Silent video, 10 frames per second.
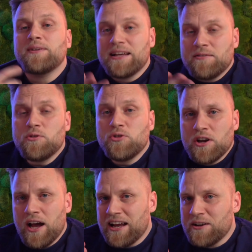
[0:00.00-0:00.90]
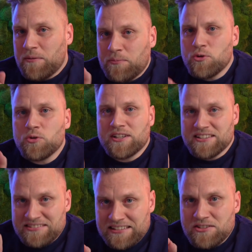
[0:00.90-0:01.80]
And if you should hire
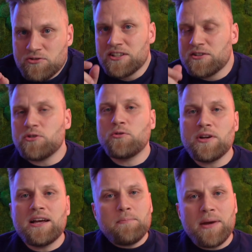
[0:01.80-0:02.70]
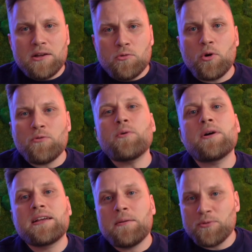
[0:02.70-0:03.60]
employees, then you need to create payroll for
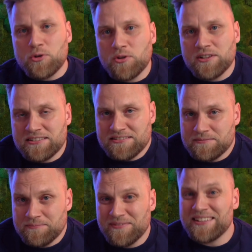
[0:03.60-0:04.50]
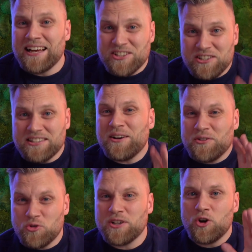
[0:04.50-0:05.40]
these employees. And actually,
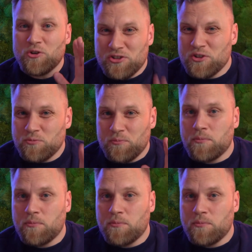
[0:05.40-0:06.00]
you can also